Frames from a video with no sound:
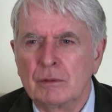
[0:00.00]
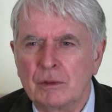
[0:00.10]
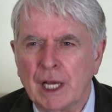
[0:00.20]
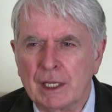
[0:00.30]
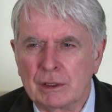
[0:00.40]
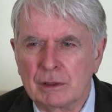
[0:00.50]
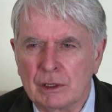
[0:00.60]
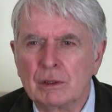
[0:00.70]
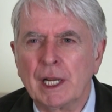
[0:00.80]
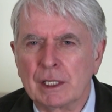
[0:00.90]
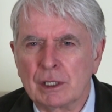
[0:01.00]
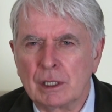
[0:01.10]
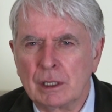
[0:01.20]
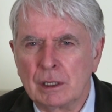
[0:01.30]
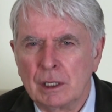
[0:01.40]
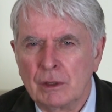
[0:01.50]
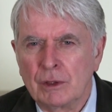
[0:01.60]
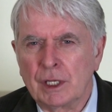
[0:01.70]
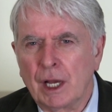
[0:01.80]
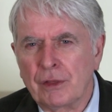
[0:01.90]
that director,
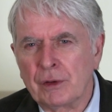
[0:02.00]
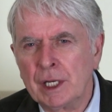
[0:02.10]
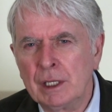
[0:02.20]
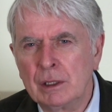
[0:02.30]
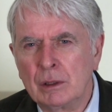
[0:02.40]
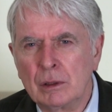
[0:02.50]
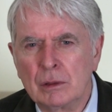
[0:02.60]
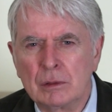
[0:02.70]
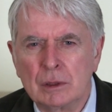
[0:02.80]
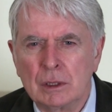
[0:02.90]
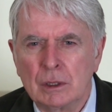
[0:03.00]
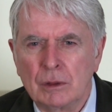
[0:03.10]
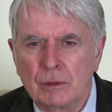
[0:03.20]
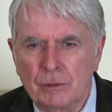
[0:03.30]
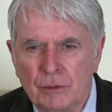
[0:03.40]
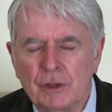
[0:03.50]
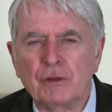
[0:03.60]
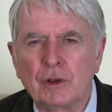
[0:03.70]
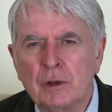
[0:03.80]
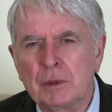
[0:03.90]
the Guthrie, or
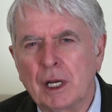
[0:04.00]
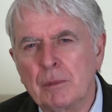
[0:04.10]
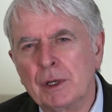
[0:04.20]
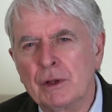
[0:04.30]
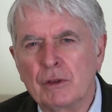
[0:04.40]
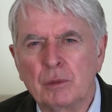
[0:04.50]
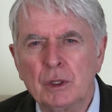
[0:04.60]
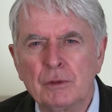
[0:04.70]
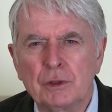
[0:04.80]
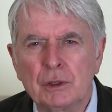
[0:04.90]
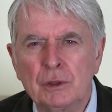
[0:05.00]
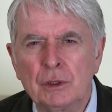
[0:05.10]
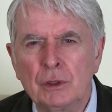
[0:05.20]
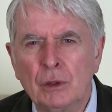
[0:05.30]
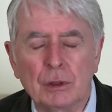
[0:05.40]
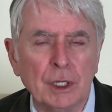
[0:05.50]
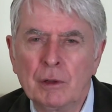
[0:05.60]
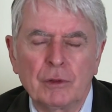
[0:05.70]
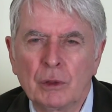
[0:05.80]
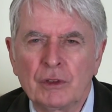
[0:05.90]
this film company that's moved to New York?
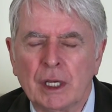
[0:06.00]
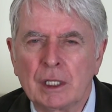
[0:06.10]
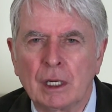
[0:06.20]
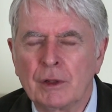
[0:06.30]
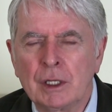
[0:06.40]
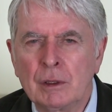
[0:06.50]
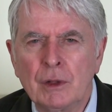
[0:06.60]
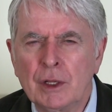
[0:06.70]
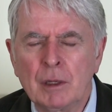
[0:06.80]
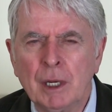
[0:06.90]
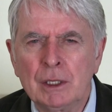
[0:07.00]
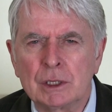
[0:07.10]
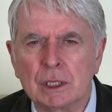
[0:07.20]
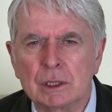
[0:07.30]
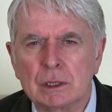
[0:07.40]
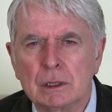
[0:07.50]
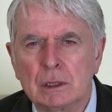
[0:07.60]
No, of course I can't. They don't know anything about it.